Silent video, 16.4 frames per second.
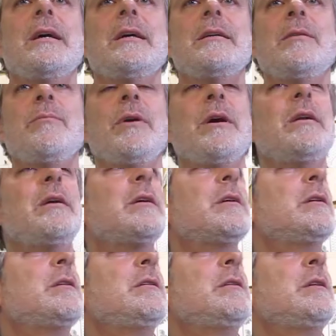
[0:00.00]
depending
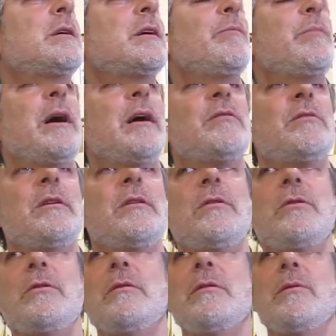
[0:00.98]
on the capacity,
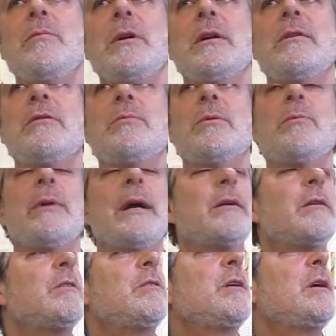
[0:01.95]
too, of the municipal
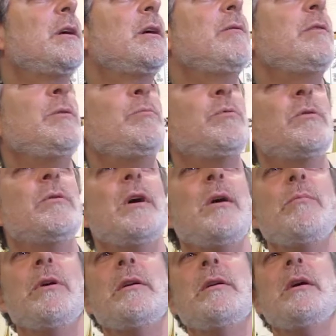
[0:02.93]
records people,
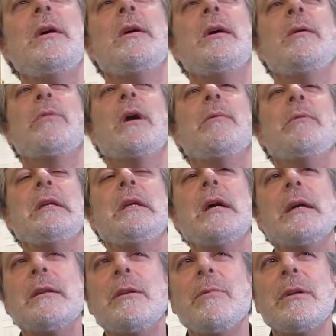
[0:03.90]
but probably
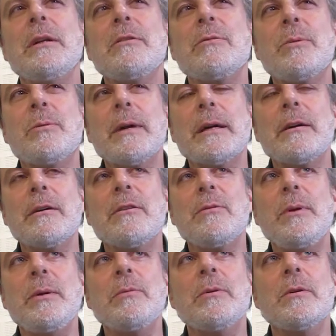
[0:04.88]
not the municipal records
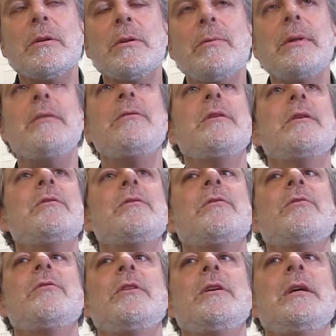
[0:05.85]
people. And the reason is
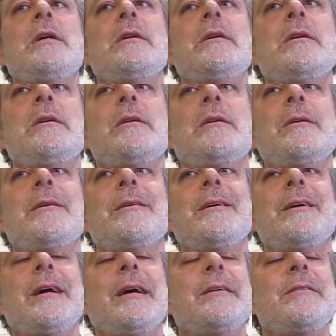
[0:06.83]
the city
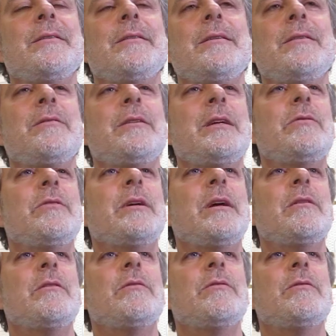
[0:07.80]
doesn't even
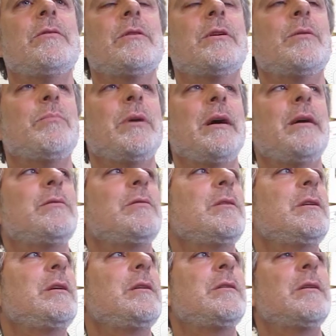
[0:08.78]
have the
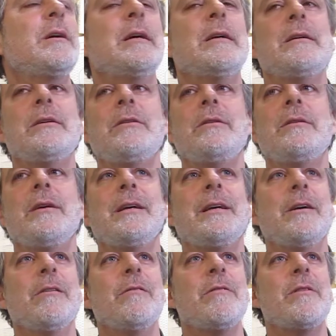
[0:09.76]
capacity entirely to take
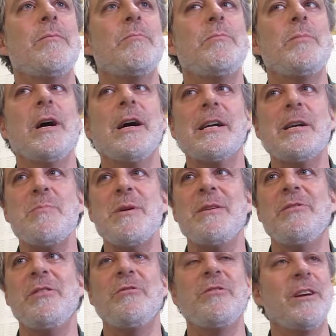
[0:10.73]
care of the
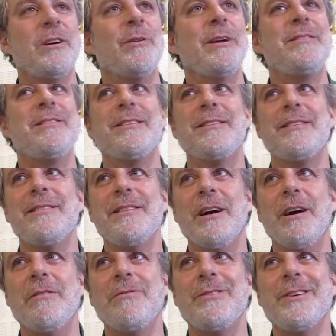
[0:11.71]
documents it generates
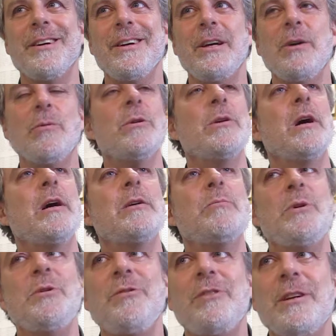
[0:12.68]
itself. We're not a
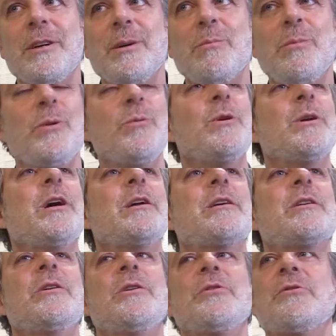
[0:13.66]
museum. We're not
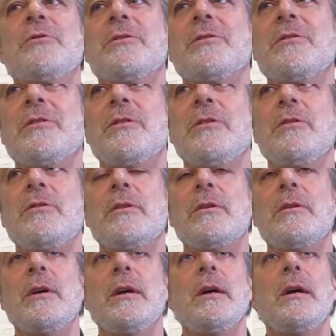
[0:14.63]
a cultural
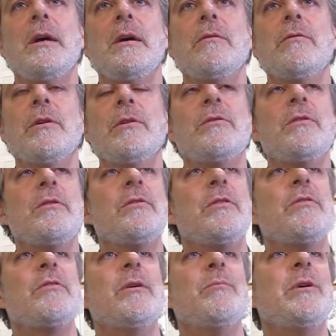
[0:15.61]
institution. For
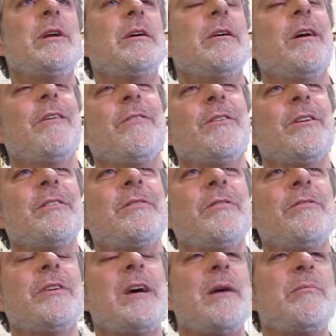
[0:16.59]
instance, if somebody offered us
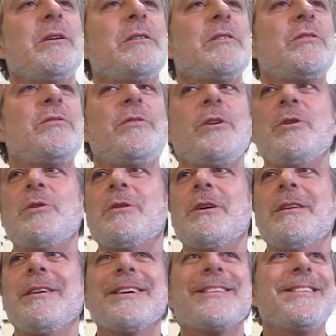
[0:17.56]
a fabulous photo
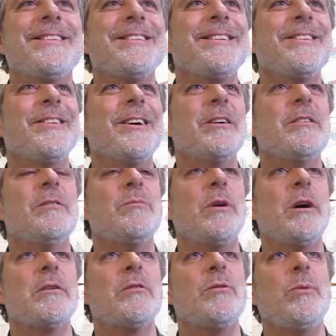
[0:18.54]
collection tomorrow of
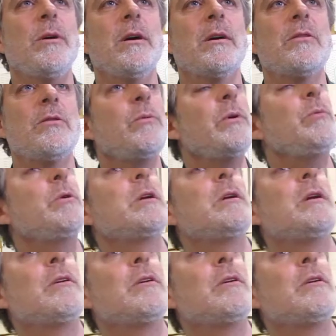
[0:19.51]
Bronx parks, we wouldn't